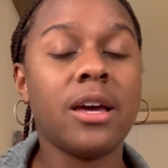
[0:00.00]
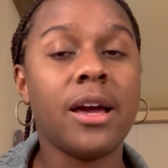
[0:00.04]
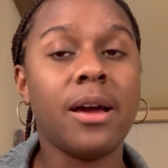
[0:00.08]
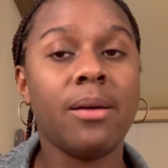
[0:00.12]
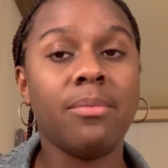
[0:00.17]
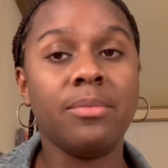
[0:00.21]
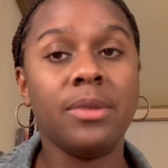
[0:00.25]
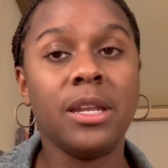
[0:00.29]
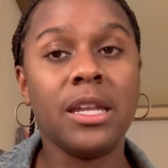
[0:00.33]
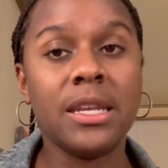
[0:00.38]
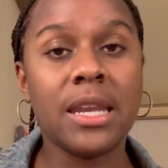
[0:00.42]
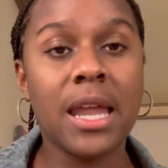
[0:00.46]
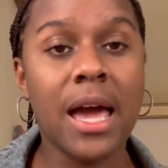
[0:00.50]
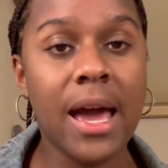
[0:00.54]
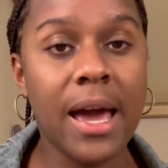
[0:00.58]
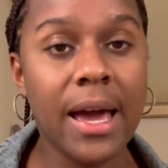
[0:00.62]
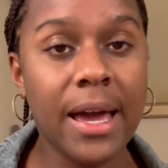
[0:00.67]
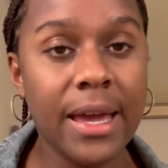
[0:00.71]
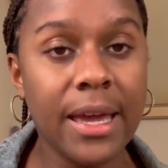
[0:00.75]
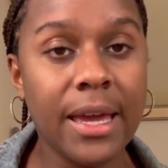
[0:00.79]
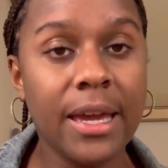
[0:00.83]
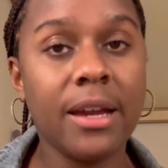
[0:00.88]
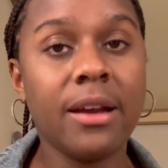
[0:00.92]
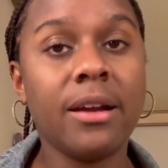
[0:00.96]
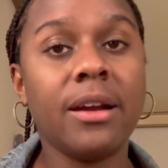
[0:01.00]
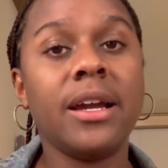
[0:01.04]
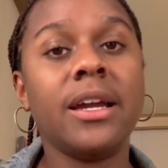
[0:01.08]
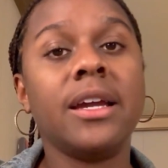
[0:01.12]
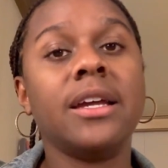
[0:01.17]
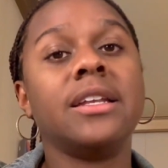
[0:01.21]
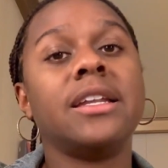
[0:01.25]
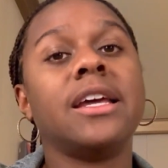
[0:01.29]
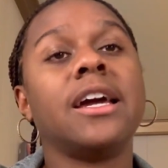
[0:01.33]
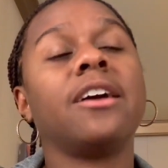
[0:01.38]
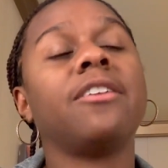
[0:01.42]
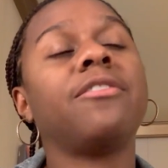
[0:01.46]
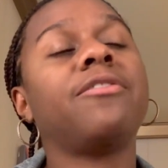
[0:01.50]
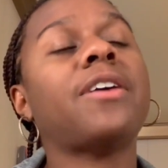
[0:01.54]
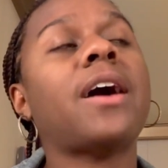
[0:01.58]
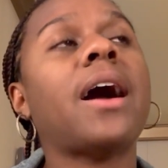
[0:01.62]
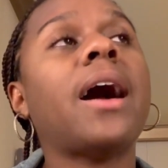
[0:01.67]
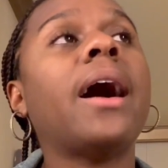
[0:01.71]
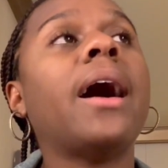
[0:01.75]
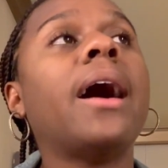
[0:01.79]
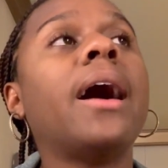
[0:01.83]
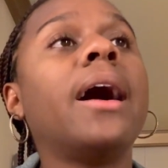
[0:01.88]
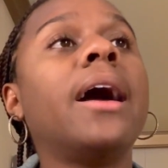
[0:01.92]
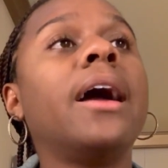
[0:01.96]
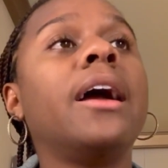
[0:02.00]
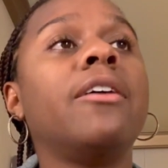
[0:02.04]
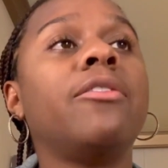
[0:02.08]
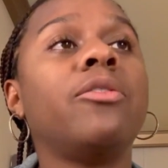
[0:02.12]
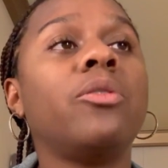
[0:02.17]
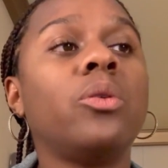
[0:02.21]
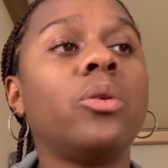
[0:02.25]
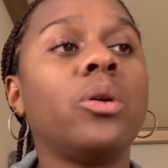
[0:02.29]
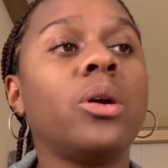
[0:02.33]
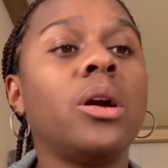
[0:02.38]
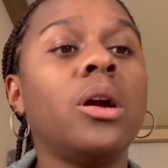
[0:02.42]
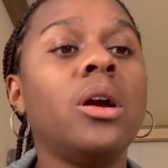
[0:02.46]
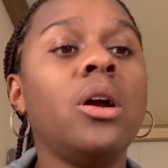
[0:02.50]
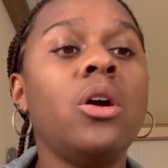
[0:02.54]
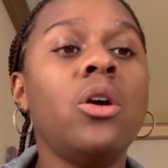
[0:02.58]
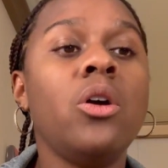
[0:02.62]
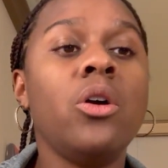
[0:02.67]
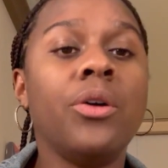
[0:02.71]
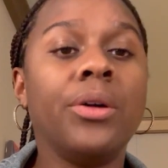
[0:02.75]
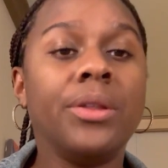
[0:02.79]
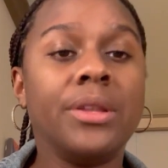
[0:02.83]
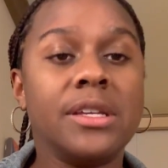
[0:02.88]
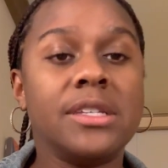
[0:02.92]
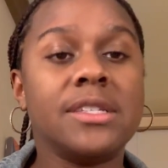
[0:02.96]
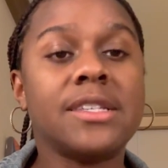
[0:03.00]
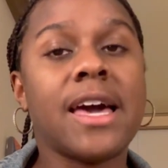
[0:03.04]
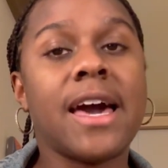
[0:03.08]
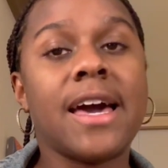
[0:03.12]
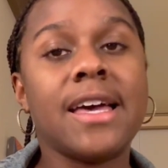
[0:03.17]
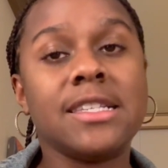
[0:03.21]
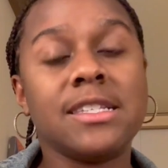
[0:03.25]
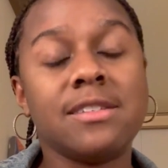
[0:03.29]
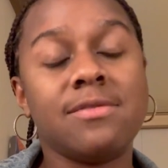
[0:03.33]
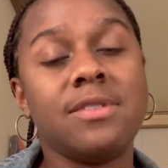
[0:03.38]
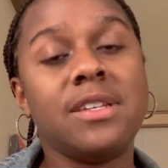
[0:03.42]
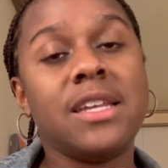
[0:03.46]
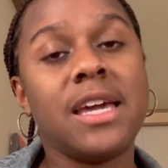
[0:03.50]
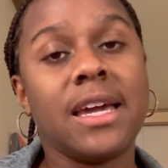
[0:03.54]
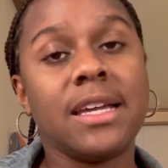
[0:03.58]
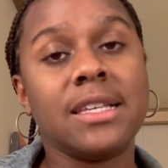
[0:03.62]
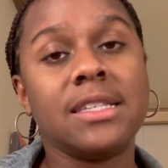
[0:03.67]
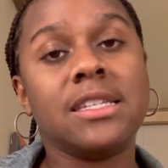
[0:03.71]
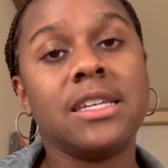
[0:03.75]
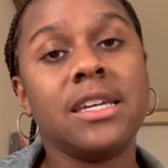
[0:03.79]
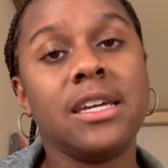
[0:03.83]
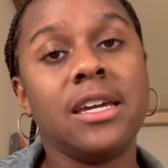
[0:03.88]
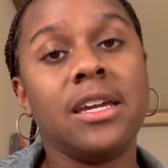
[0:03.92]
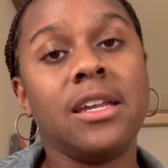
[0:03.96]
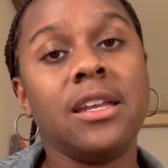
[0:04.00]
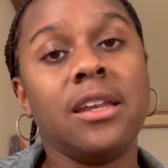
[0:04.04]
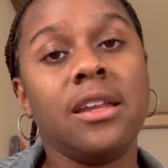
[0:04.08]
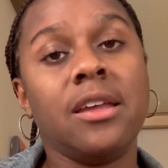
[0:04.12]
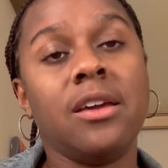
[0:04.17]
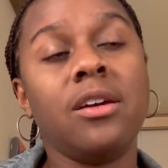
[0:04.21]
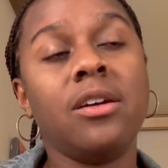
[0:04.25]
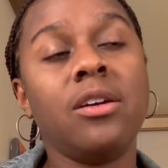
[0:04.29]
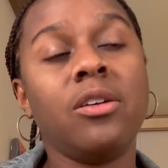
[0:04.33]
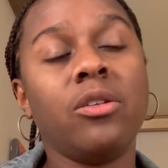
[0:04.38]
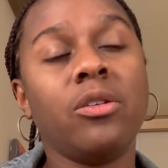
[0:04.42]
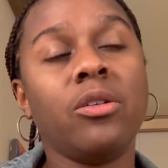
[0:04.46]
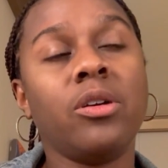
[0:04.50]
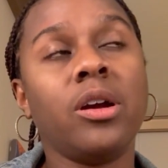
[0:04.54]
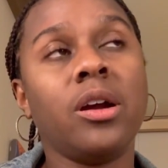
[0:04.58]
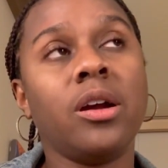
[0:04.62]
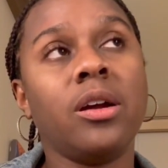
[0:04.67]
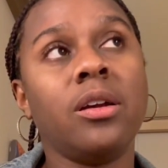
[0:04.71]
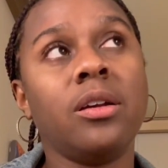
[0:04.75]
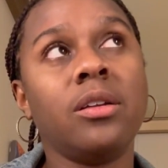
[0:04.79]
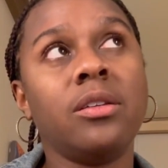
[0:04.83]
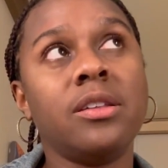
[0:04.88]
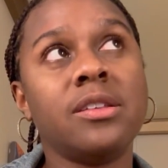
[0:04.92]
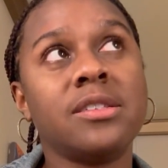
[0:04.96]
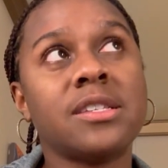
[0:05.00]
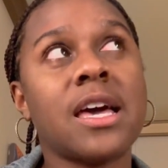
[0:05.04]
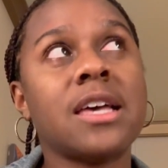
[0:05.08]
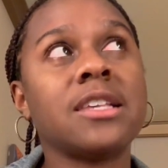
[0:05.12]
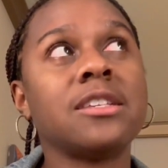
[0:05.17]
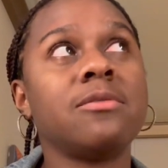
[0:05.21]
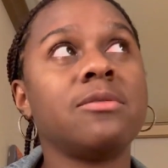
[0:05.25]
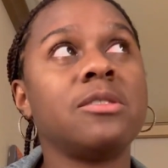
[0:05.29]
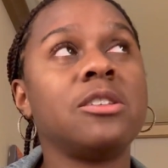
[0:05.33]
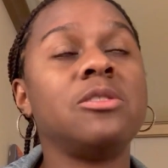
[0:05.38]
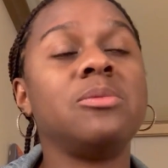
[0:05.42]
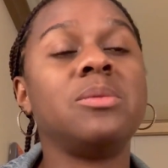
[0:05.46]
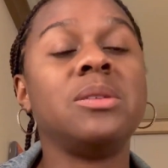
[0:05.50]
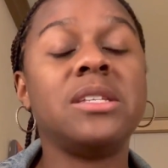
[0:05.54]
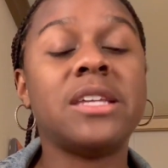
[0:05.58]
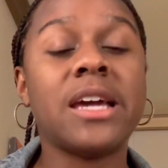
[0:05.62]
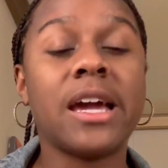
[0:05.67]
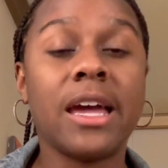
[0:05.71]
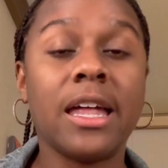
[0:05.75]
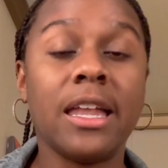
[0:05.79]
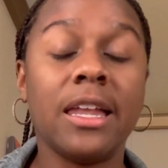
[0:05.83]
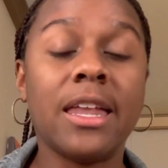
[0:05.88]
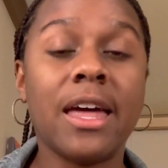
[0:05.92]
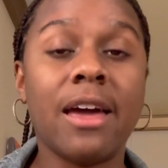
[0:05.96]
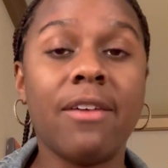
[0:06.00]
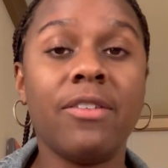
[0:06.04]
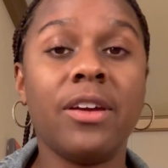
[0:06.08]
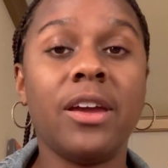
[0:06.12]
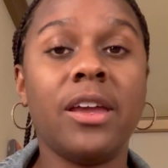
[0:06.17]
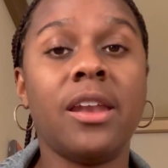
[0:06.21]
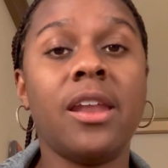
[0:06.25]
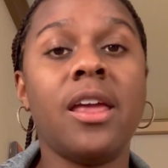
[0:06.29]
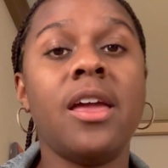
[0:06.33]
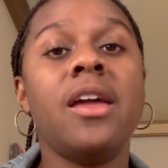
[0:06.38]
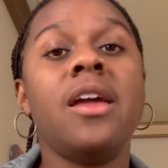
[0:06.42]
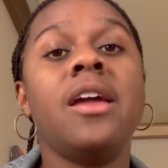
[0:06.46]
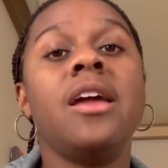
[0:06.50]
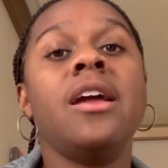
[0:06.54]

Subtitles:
Lanai area, deck 5, or on the sides of deck 10, or the sides of, excuse me, deck 11.